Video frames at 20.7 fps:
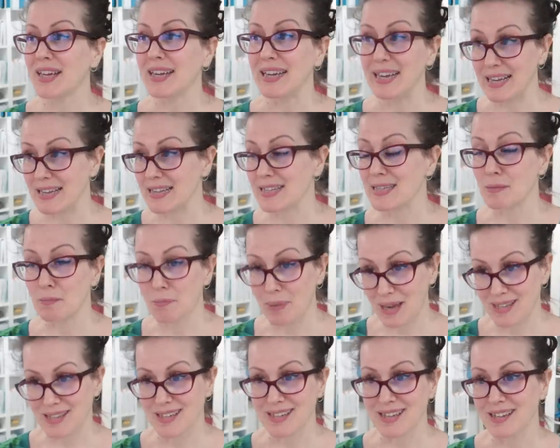need some
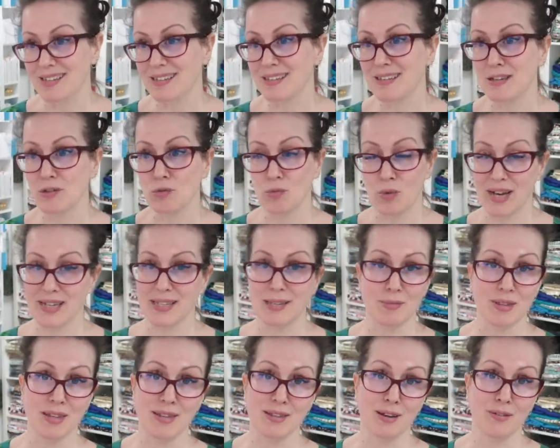basics to wear
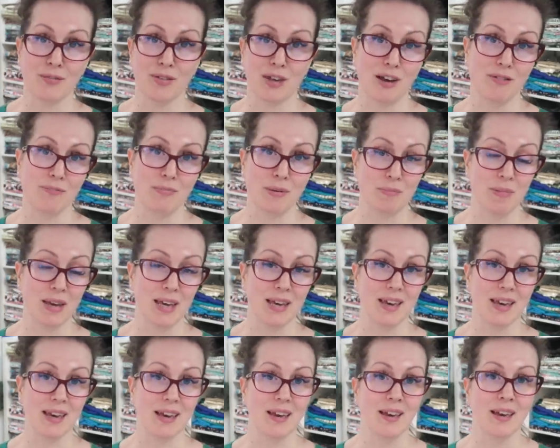some of the stuff that I've been
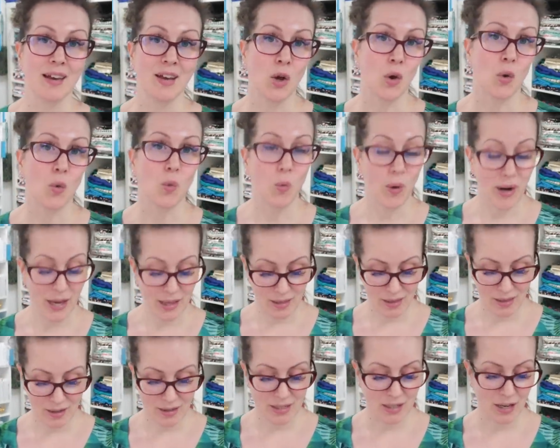making
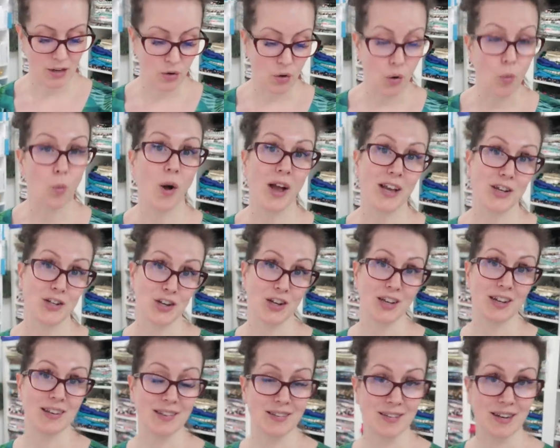with. So a white
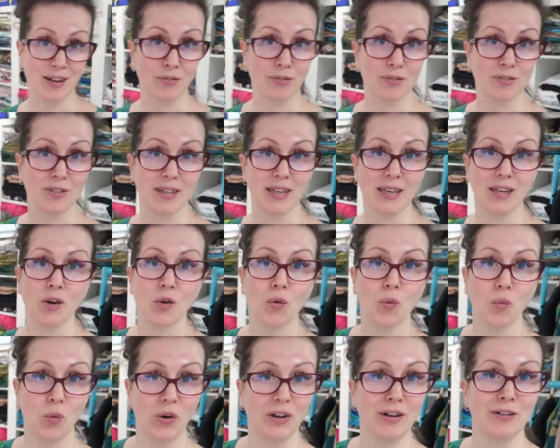shirt is definitely
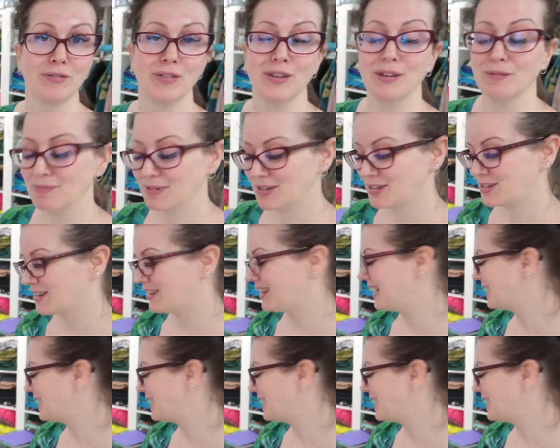one of them. So